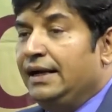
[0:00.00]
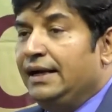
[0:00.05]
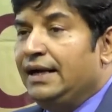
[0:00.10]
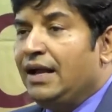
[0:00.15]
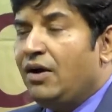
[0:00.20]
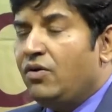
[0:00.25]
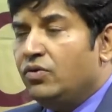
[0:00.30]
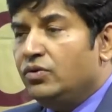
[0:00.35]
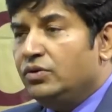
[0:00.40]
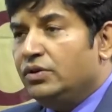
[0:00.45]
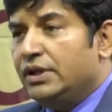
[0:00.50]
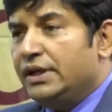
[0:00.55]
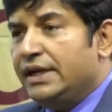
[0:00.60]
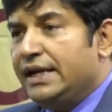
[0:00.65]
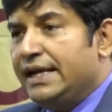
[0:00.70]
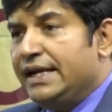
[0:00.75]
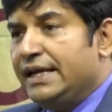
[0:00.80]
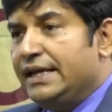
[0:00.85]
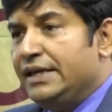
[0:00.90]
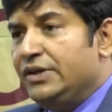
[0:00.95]
Now,
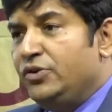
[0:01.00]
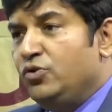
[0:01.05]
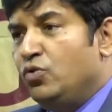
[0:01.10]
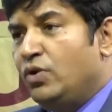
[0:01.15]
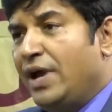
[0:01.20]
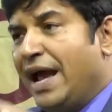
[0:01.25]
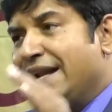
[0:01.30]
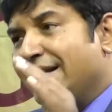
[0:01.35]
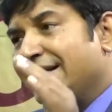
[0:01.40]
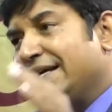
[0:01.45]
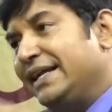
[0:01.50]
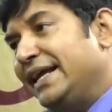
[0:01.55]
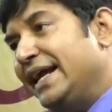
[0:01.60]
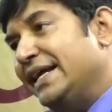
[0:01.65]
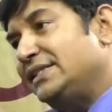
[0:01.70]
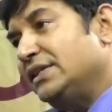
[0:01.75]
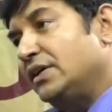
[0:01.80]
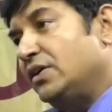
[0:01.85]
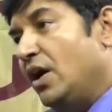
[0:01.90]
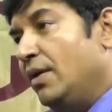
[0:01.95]
you can
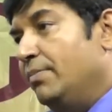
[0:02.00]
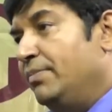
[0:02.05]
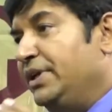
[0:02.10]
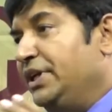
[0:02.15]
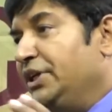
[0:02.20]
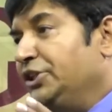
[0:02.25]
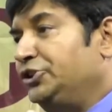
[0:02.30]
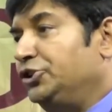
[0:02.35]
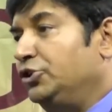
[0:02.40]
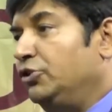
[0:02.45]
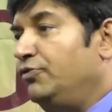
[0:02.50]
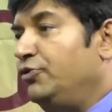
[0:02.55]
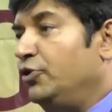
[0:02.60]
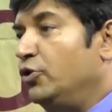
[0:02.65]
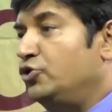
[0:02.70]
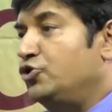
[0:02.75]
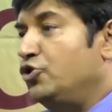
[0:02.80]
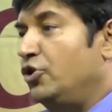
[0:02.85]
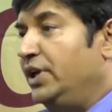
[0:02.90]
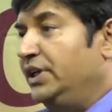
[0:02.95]
create a combination of
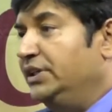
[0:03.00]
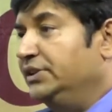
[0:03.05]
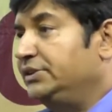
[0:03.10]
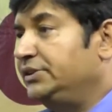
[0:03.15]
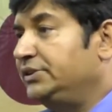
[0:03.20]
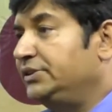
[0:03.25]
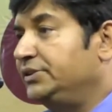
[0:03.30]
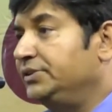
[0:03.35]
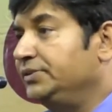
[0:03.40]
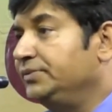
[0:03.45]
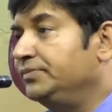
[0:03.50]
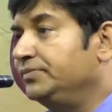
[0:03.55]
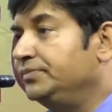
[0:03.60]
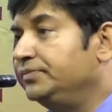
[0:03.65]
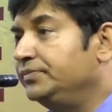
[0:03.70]
your choice